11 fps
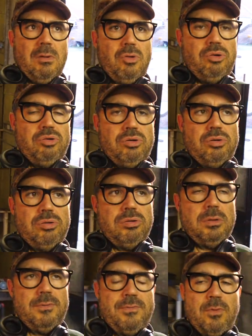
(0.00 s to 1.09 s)

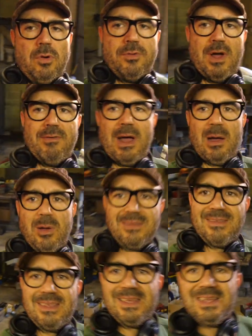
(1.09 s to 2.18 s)
4 or 5
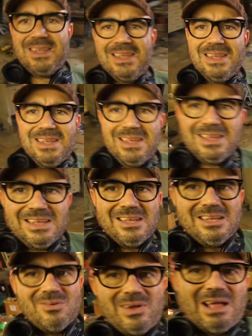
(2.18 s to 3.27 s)
hours. We